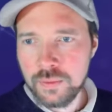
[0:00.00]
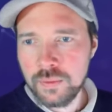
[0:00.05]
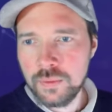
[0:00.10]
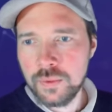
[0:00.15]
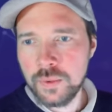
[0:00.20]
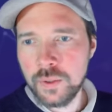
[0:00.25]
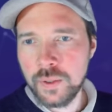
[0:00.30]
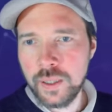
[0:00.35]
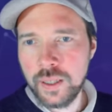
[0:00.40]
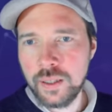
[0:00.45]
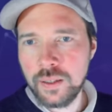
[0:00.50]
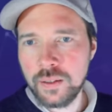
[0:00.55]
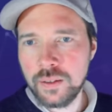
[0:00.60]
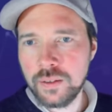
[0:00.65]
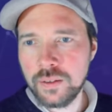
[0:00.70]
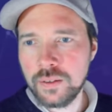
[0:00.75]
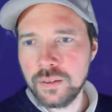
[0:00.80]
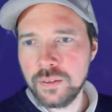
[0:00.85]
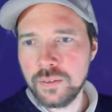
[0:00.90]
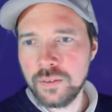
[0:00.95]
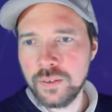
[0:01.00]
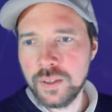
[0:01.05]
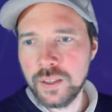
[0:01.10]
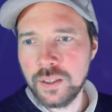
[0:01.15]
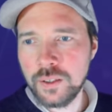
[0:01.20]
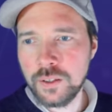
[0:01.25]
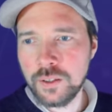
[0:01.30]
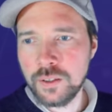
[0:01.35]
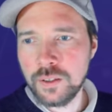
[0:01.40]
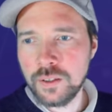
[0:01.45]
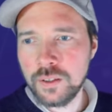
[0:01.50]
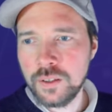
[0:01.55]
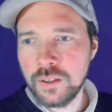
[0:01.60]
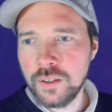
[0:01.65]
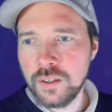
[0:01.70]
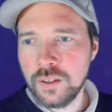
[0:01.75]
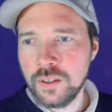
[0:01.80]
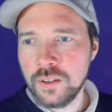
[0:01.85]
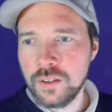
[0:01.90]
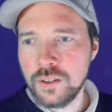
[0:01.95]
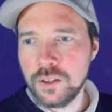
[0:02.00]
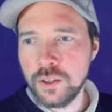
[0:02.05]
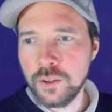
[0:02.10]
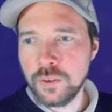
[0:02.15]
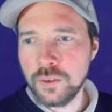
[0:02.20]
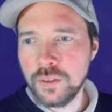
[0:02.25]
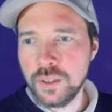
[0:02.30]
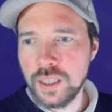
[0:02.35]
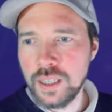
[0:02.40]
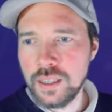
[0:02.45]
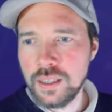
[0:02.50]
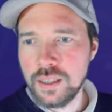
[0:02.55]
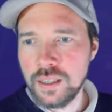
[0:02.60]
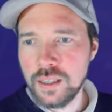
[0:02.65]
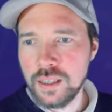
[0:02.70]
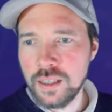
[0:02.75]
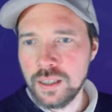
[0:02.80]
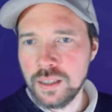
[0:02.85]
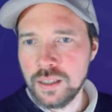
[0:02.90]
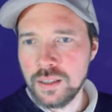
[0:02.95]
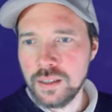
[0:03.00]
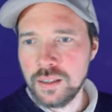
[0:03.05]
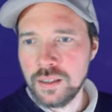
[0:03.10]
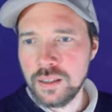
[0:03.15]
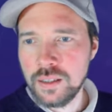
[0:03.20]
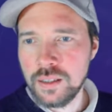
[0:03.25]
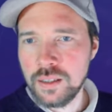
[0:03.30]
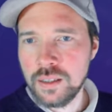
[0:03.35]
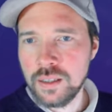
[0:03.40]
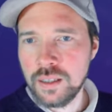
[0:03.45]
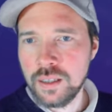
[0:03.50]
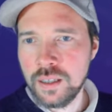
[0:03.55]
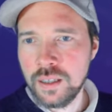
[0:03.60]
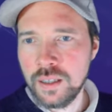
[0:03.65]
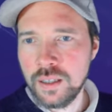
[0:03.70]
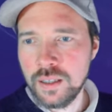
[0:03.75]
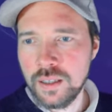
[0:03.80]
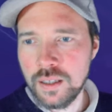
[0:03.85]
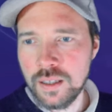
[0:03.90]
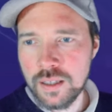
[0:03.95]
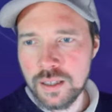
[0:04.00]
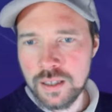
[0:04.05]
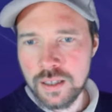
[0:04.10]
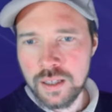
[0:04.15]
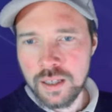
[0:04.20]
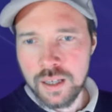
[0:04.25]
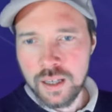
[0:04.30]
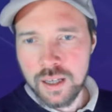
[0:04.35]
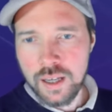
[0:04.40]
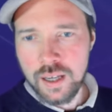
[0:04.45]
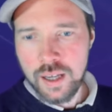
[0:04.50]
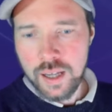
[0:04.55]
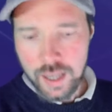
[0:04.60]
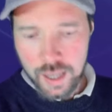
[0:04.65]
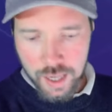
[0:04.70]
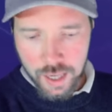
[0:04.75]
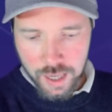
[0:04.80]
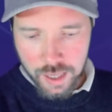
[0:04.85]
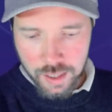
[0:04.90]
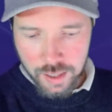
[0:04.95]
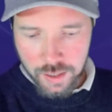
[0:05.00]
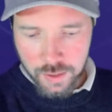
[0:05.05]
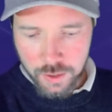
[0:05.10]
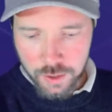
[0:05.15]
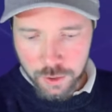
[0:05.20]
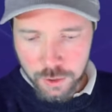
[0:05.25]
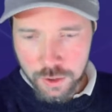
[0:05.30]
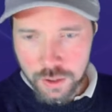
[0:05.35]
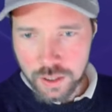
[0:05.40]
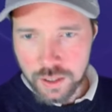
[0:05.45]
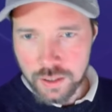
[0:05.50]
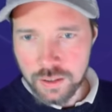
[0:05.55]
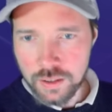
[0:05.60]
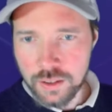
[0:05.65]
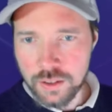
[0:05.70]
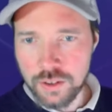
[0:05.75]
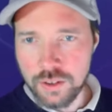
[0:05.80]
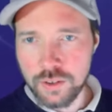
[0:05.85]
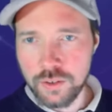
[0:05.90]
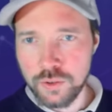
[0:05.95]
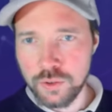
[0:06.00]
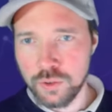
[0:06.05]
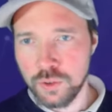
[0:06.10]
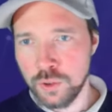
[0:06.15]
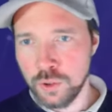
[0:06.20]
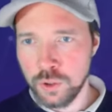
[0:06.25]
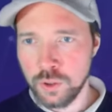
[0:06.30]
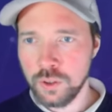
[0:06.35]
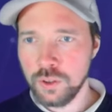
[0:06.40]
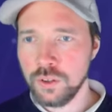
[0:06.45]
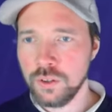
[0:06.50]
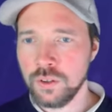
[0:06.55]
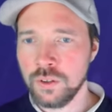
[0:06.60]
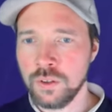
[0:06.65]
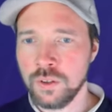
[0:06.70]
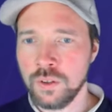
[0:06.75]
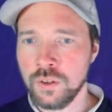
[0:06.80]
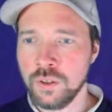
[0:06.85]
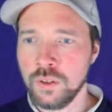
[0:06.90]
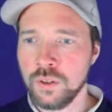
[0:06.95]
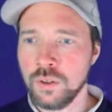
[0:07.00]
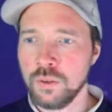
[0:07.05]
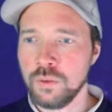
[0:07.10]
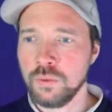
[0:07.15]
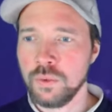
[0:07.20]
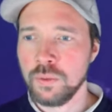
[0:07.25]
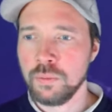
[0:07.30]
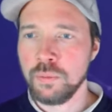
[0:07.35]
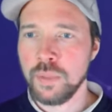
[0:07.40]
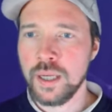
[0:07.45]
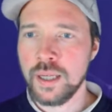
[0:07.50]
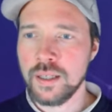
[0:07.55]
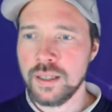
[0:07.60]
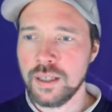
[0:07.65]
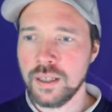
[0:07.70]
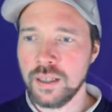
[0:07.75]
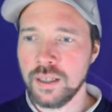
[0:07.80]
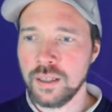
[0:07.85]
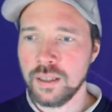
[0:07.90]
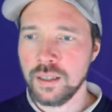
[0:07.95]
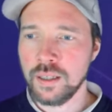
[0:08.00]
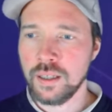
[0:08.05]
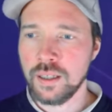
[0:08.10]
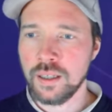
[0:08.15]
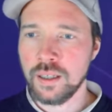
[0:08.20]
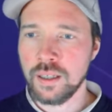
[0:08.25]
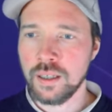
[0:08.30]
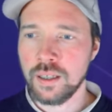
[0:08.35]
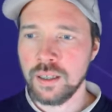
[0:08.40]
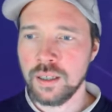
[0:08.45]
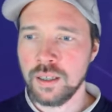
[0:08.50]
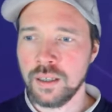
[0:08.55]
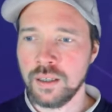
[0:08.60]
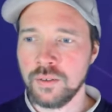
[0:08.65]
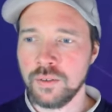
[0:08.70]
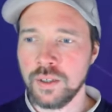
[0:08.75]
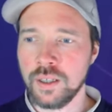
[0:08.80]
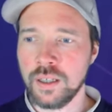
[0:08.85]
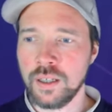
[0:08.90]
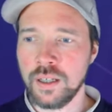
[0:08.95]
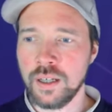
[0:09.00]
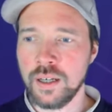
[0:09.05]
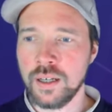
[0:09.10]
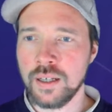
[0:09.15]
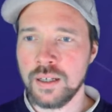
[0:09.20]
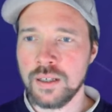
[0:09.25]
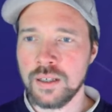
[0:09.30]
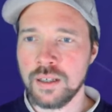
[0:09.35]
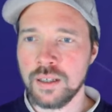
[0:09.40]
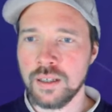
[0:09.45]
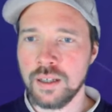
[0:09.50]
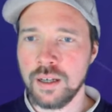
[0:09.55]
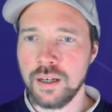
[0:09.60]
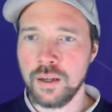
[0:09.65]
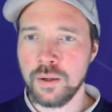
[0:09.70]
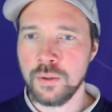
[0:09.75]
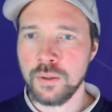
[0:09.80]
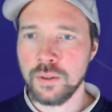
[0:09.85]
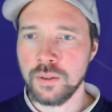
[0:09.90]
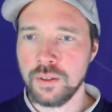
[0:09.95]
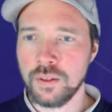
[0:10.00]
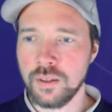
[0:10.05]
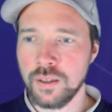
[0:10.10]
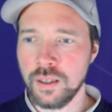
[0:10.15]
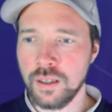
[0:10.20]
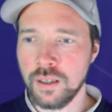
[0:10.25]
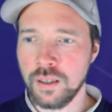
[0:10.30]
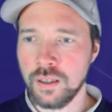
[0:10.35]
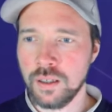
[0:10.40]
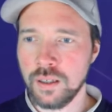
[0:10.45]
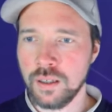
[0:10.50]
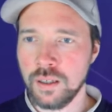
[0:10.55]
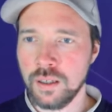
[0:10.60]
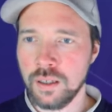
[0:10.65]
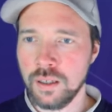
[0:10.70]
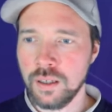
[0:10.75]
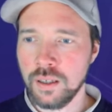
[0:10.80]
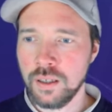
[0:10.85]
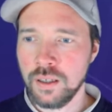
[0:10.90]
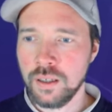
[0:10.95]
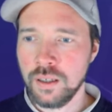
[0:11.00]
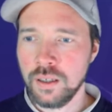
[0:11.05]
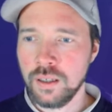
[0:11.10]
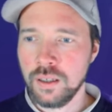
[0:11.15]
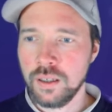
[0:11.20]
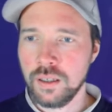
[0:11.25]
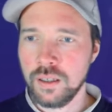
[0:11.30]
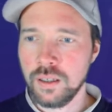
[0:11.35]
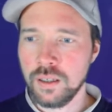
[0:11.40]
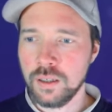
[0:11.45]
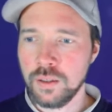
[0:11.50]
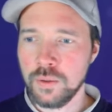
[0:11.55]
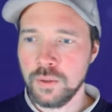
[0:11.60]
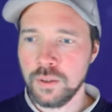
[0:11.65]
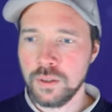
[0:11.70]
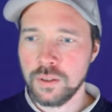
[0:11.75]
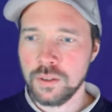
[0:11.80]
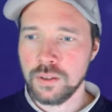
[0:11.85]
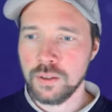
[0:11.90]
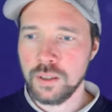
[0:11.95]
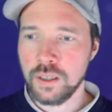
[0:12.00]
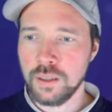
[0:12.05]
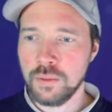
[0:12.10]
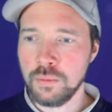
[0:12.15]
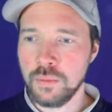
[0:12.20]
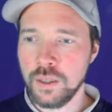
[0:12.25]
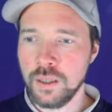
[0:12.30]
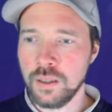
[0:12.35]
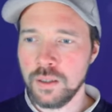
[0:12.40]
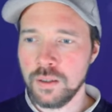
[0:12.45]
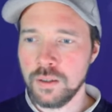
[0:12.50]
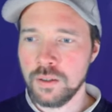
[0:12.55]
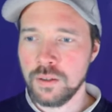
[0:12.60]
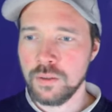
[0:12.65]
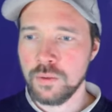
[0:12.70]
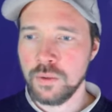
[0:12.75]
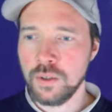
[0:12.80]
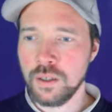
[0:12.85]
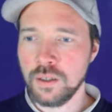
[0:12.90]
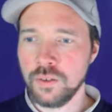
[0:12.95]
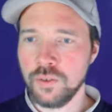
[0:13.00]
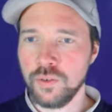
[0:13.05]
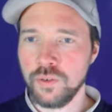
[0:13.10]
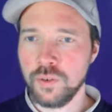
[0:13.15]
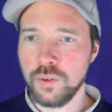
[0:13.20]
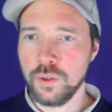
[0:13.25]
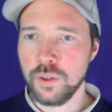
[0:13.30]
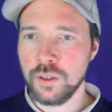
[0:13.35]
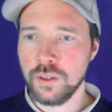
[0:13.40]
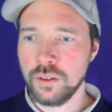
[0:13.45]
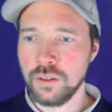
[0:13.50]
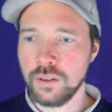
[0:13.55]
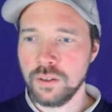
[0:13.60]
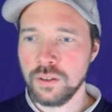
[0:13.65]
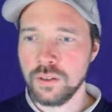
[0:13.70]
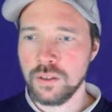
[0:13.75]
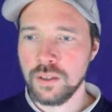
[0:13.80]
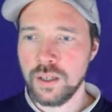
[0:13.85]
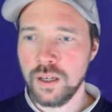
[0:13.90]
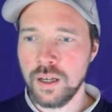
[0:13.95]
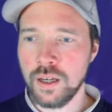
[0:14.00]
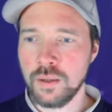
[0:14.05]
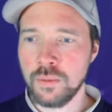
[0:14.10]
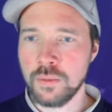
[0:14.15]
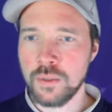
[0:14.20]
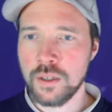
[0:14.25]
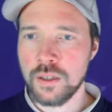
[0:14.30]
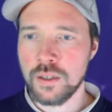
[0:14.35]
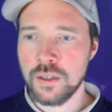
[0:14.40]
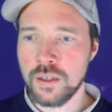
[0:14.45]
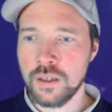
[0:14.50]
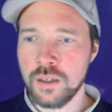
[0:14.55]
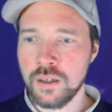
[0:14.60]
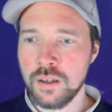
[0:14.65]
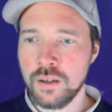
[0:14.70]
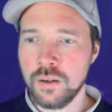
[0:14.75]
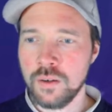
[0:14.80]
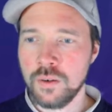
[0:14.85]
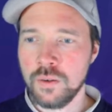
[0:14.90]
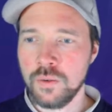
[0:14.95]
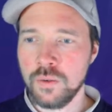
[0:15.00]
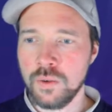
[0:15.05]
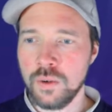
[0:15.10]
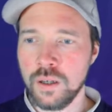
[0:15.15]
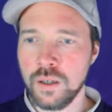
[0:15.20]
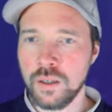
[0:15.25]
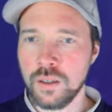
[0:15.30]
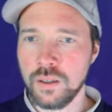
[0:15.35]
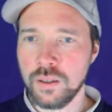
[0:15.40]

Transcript: Okay, very good. So this is this. And using this rule, we basically realize that our thing equals, okay, minus 1/4 times 1